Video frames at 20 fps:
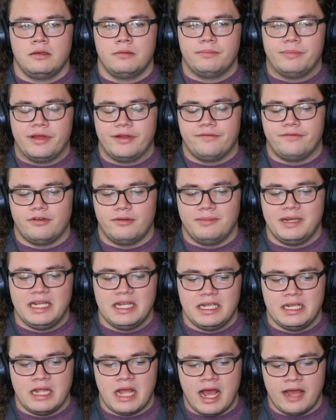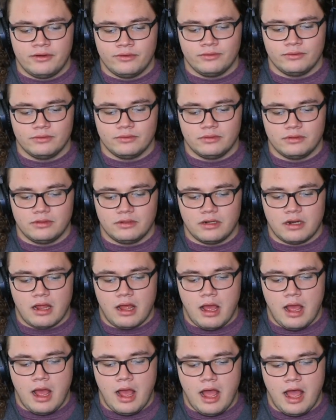But for me, I
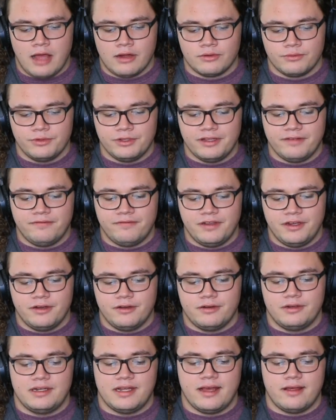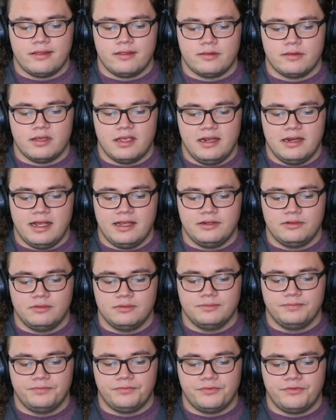don't really fear death, and I
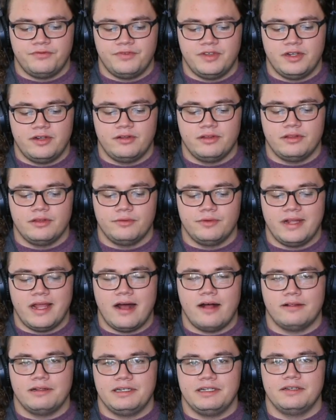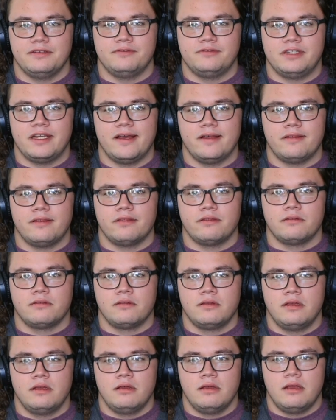don't fear the reality of death.
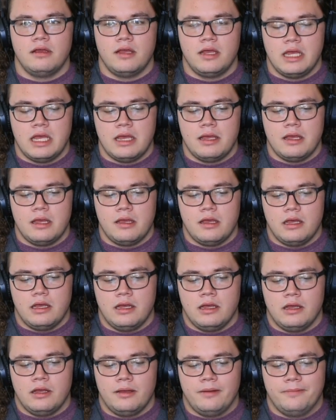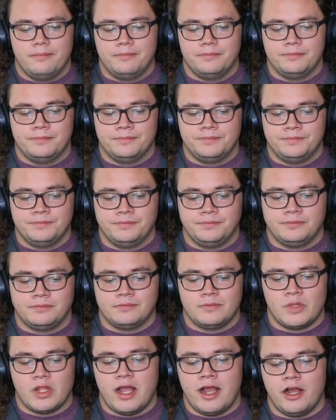I
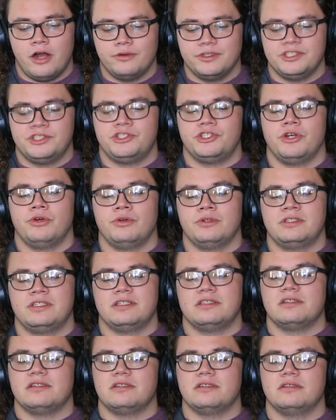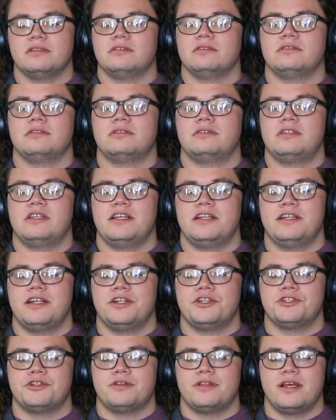always joked as a
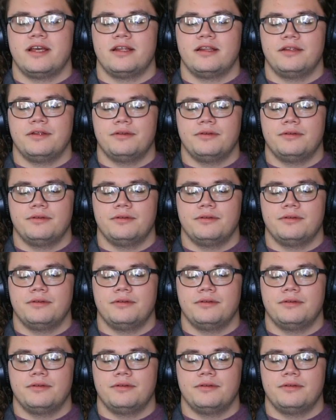teenager that